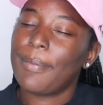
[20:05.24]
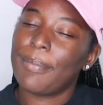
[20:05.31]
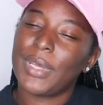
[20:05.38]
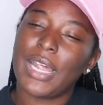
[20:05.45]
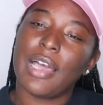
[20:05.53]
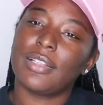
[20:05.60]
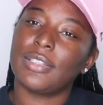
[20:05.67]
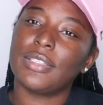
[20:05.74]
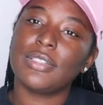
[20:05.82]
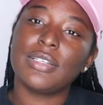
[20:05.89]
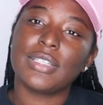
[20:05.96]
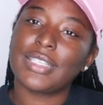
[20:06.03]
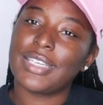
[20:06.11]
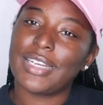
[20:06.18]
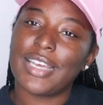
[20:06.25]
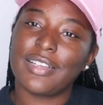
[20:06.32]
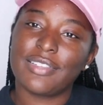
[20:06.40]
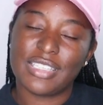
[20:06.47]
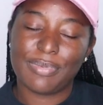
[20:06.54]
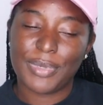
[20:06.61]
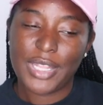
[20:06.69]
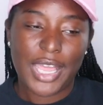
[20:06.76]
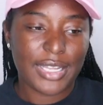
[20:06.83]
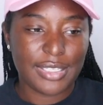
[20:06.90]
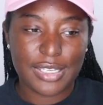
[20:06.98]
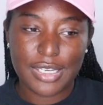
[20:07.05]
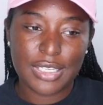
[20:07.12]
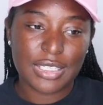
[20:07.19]
But I'll look and I'll just be like,
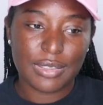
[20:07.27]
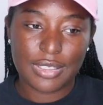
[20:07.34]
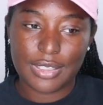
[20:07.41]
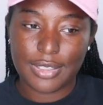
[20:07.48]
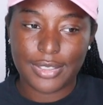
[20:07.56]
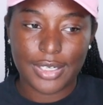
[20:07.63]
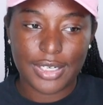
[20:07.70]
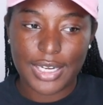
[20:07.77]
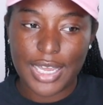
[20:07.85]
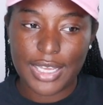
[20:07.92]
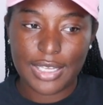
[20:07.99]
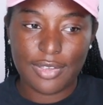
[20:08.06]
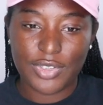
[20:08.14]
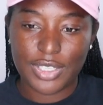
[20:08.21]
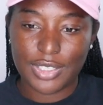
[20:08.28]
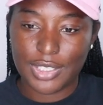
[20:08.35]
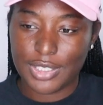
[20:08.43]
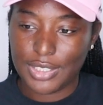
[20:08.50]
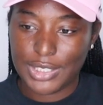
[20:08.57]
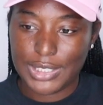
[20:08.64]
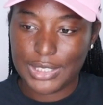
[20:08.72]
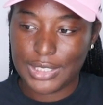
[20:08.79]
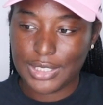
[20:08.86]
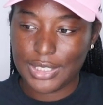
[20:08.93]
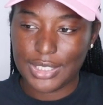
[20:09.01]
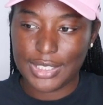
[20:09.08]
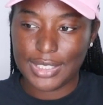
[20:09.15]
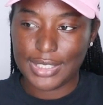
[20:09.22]
these, they're not even
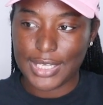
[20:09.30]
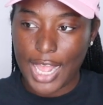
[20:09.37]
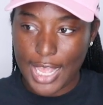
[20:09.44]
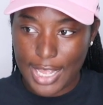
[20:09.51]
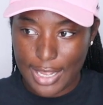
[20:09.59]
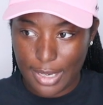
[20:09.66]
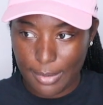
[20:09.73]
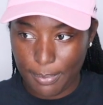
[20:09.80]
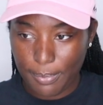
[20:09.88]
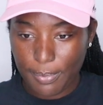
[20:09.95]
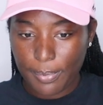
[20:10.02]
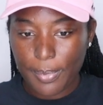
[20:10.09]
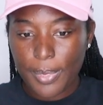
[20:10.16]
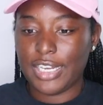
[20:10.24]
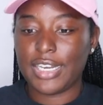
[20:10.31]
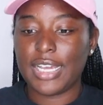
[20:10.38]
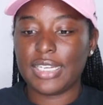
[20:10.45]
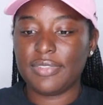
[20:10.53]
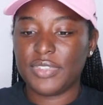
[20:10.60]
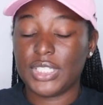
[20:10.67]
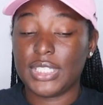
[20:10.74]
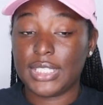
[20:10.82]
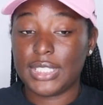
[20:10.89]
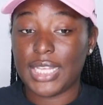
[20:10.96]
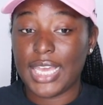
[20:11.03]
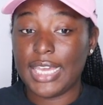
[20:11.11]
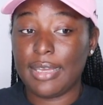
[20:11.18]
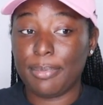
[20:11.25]
the same. They're not even the
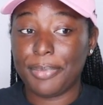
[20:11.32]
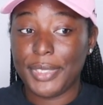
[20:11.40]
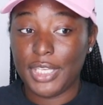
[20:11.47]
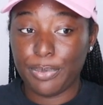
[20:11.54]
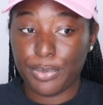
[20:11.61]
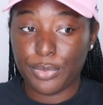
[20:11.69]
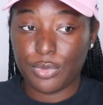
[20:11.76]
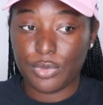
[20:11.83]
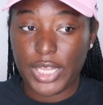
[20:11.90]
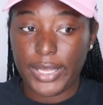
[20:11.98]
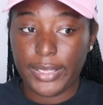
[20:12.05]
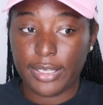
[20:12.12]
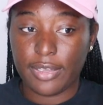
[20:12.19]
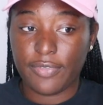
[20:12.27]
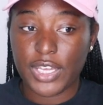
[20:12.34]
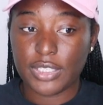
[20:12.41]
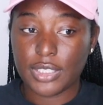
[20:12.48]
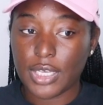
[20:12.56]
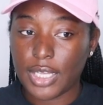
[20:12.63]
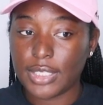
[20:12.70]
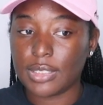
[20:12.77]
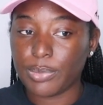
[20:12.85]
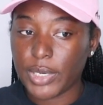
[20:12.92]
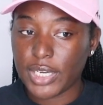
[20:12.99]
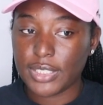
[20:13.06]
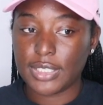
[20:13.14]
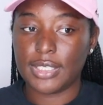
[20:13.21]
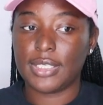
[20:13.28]
same people. Like, if I saw this
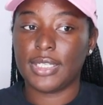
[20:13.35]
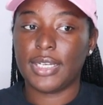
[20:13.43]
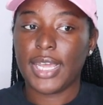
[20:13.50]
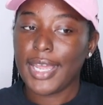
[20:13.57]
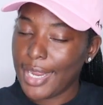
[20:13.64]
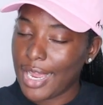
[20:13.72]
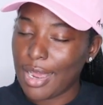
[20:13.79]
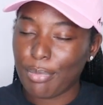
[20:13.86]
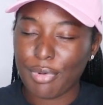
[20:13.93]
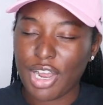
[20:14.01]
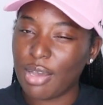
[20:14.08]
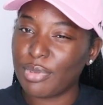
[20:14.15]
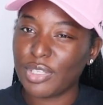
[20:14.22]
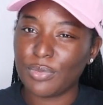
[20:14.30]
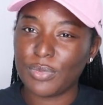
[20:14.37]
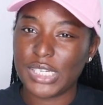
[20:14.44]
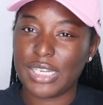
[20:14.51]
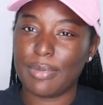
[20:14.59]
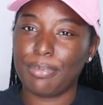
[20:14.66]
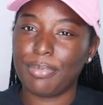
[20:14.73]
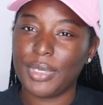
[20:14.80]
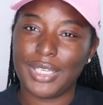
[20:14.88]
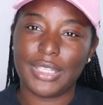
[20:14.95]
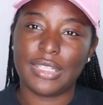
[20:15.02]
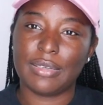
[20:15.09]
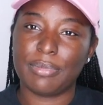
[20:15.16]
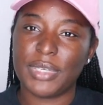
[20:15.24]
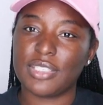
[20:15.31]
person today, I probably wouldn't pick
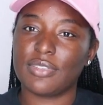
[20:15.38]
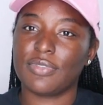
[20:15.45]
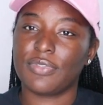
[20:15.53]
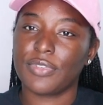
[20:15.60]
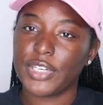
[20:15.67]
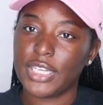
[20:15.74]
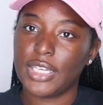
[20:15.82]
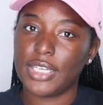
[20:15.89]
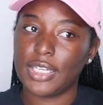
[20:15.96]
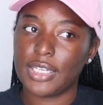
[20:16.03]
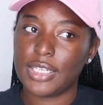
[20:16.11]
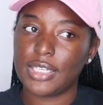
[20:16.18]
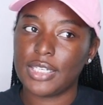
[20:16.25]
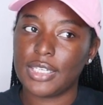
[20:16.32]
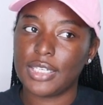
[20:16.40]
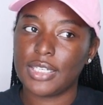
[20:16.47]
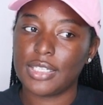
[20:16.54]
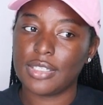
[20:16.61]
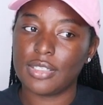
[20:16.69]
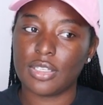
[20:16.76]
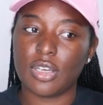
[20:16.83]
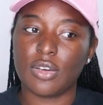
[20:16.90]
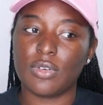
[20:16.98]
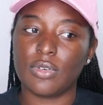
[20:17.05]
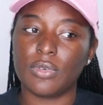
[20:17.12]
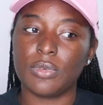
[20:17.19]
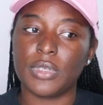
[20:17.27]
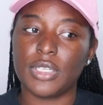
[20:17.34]
them as a friend.
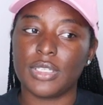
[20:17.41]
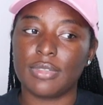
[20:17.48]
So